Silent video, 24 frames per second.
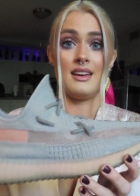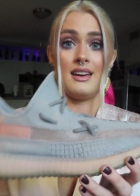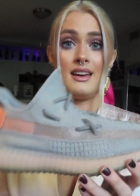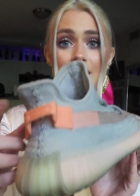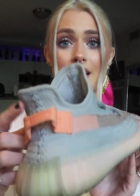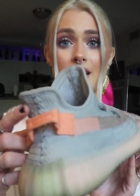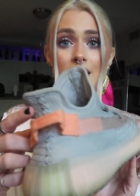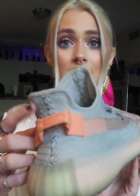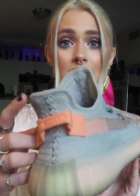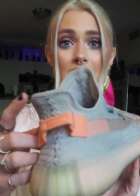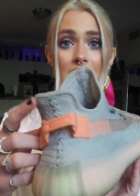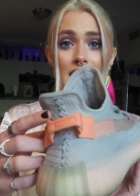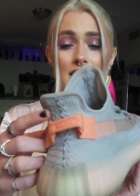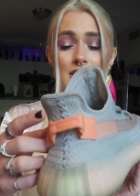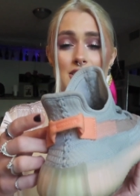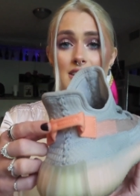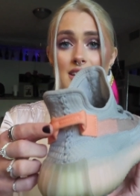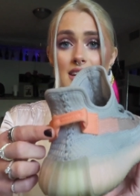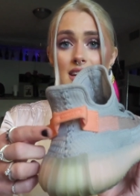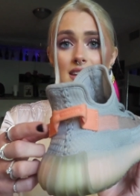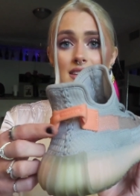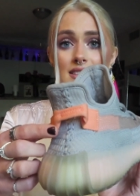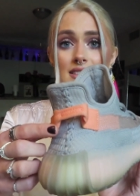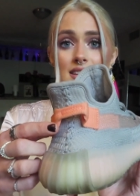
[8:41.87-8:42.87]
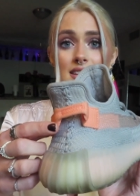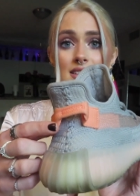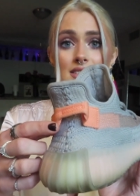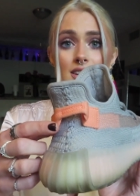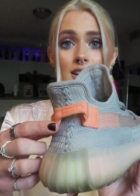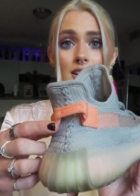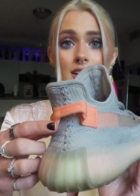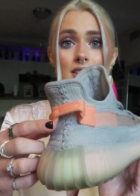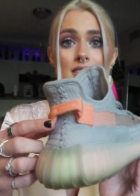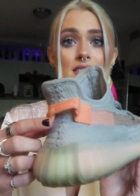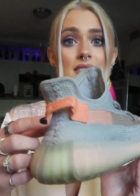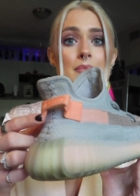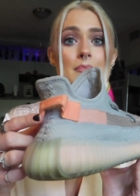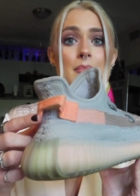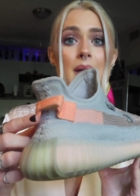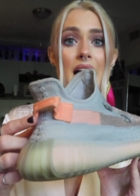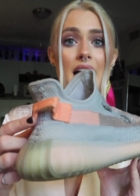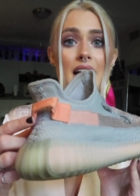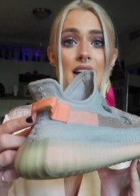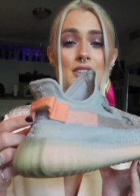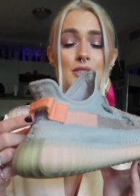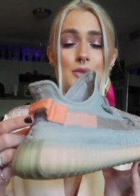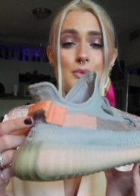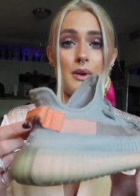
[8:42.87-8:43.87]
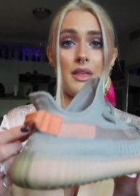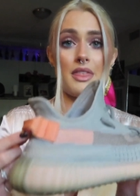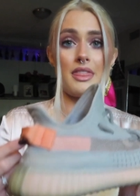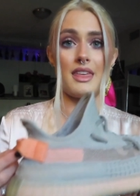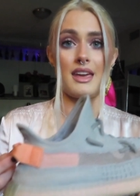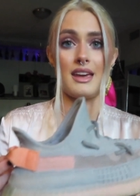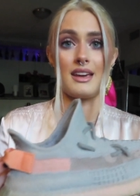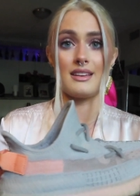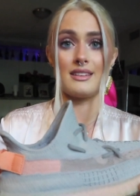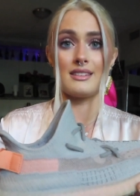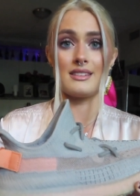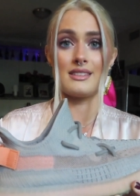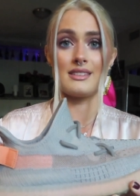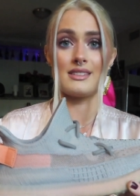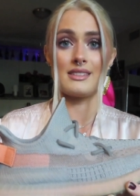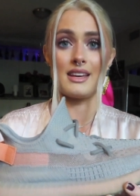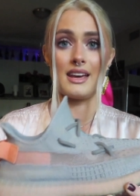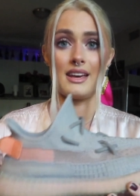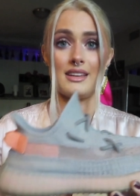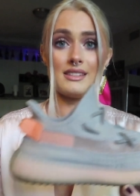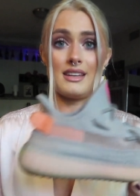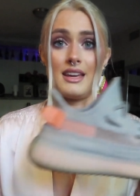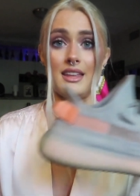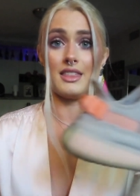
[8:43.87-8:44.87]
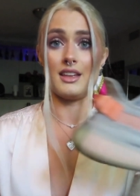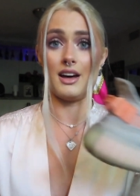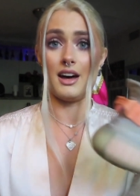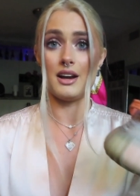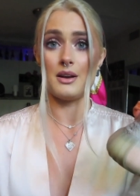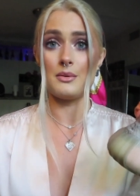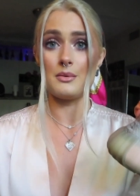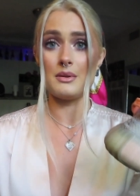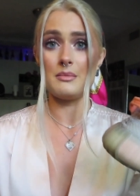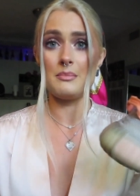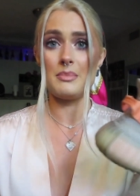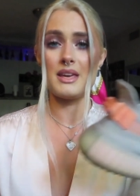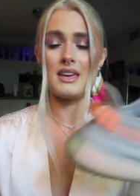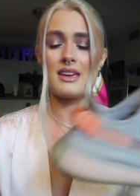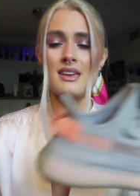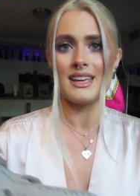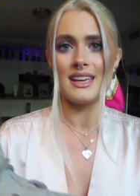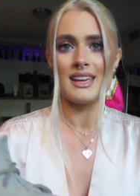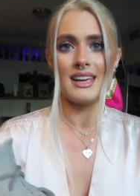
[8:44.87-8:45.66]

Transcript: Color actually isn't as hard to match with things as I thought it would be.